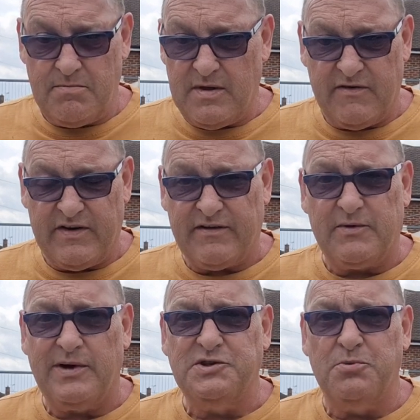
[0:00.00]
If I have to
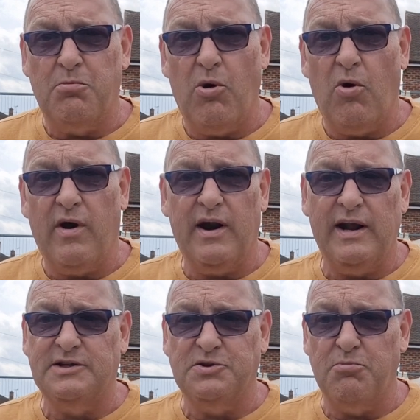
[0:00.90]
add some more, I'll
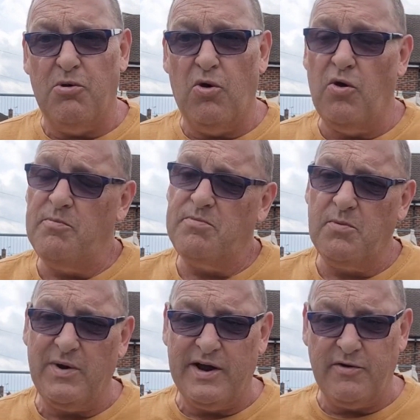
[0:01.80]
add some more.
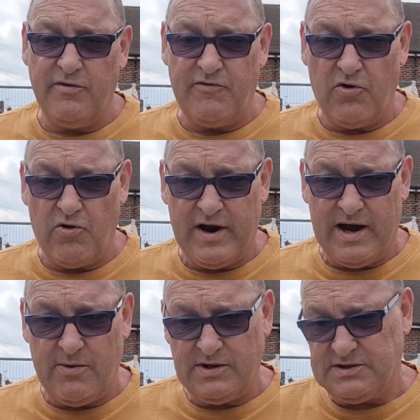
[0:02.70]
Wait another 4
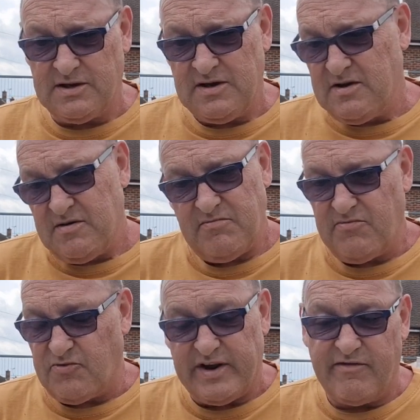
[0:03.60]
hours,
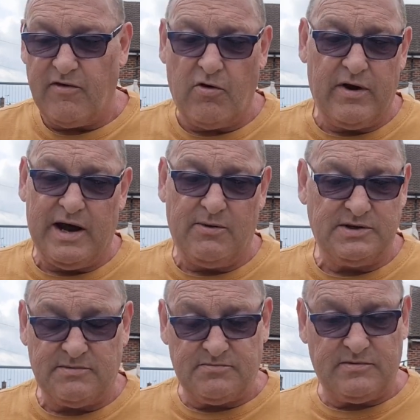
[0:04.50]
3-4
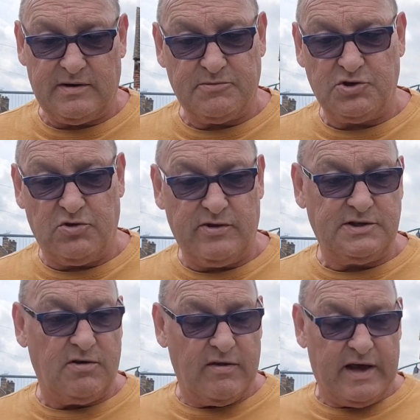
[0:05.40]
hours. I'm sure it's
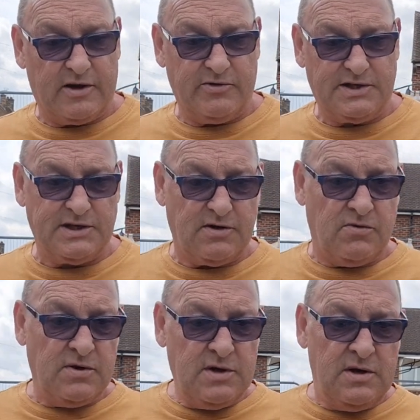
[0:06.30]
not that critical,
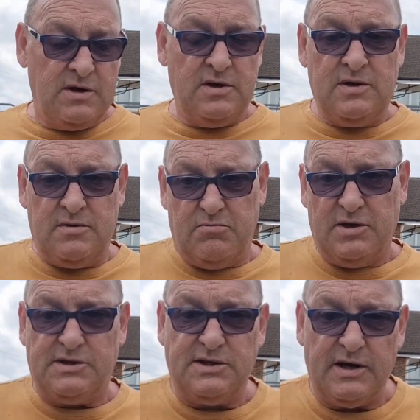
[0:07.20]
but
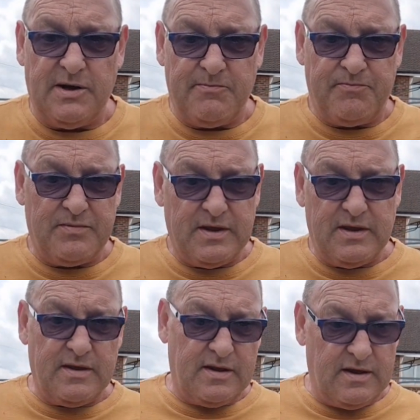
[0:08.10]

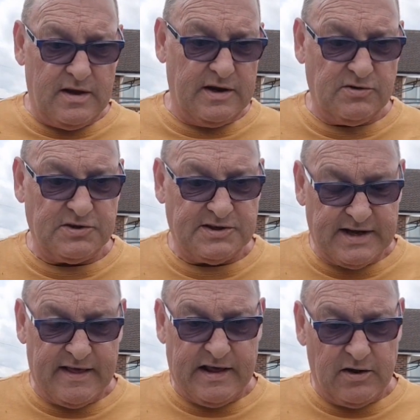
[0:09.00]
it doesn't
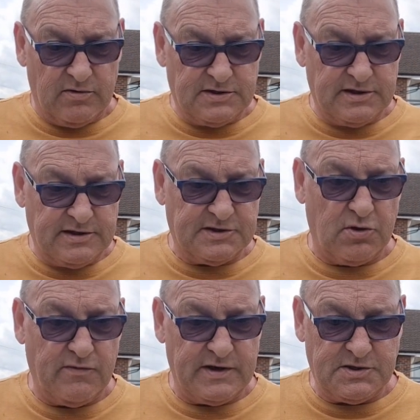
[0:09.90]
take that long to
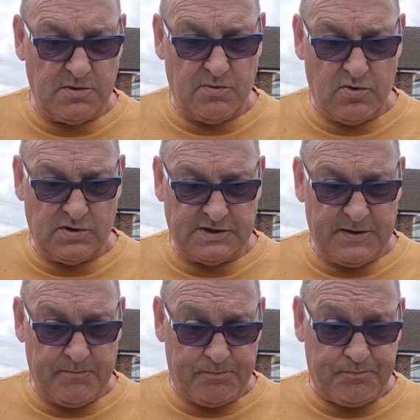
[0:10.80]
dissolve into the water.
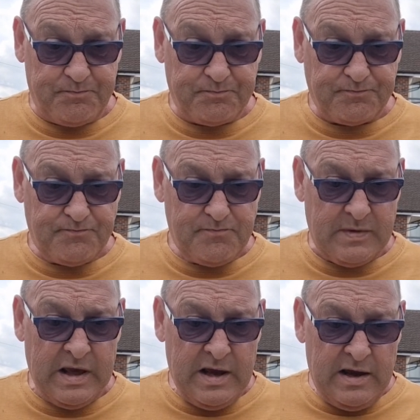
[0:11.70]

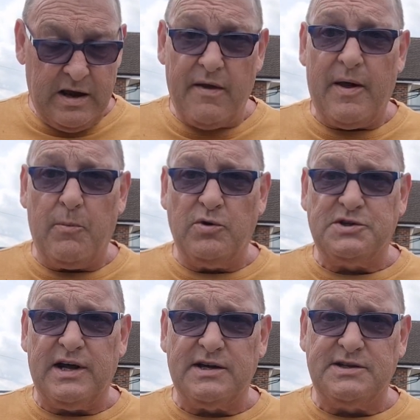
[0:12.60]
And then once
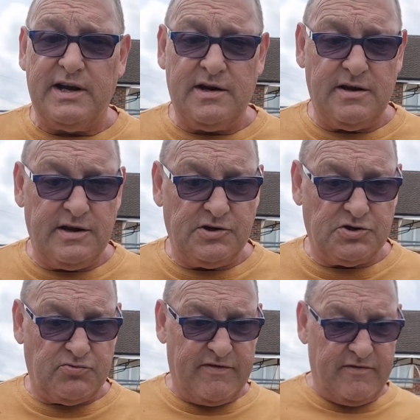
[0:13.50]
that's in, you
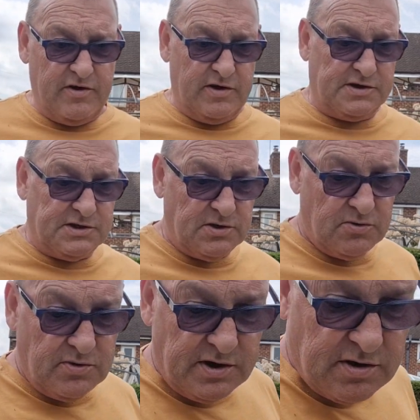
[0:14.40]
just refer to
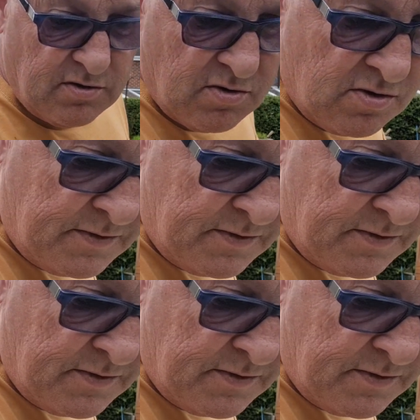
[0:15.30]
your